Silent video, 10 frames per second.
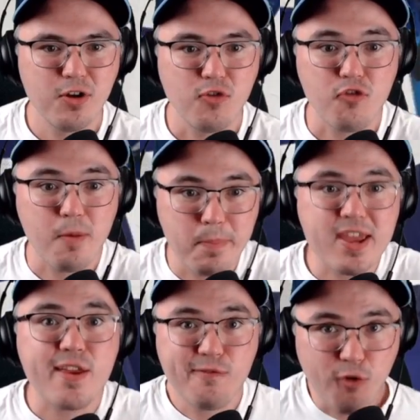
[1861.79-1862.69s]
from
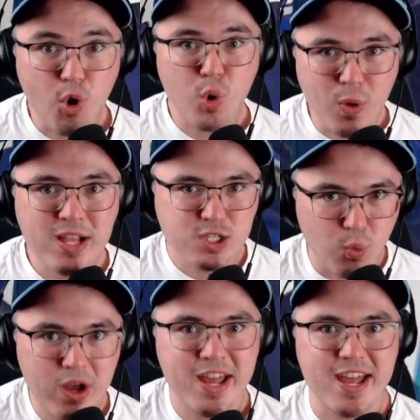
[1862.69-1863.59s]
being 4 wins
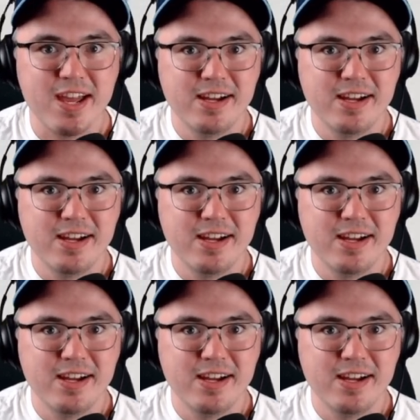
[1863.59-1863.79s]
away.